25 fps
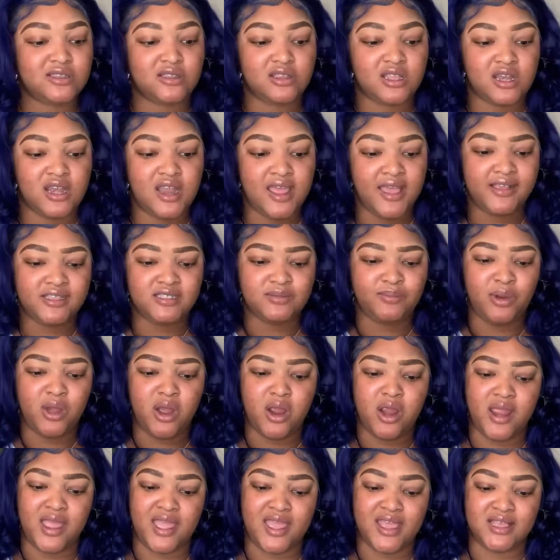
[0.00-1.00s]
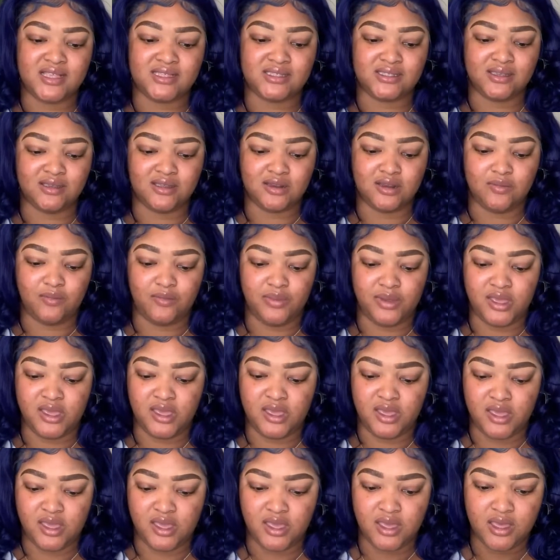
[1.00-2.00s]
so the next part is gonna
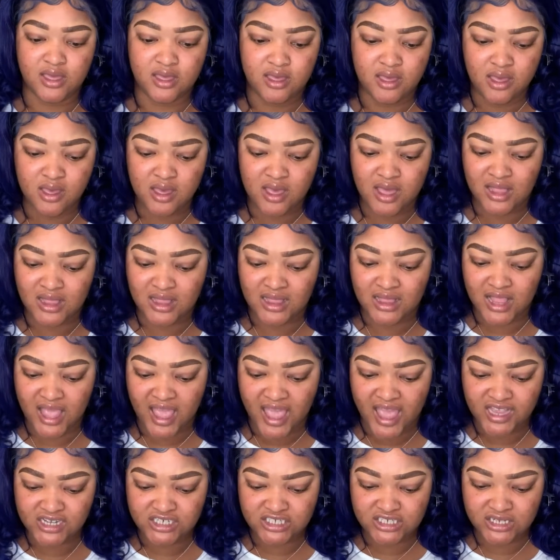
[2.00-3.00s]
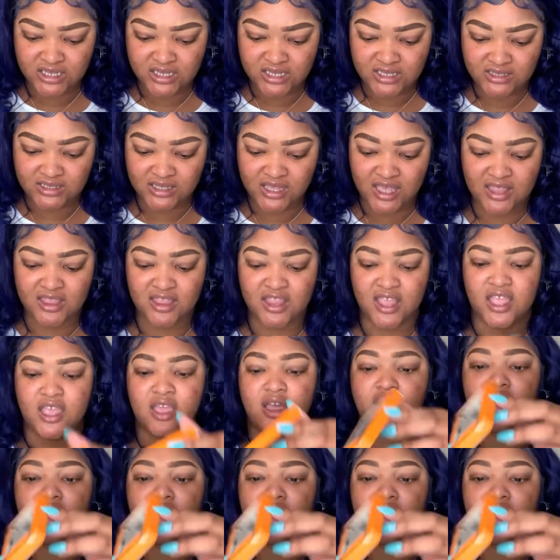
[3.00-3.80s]
be lashes, and they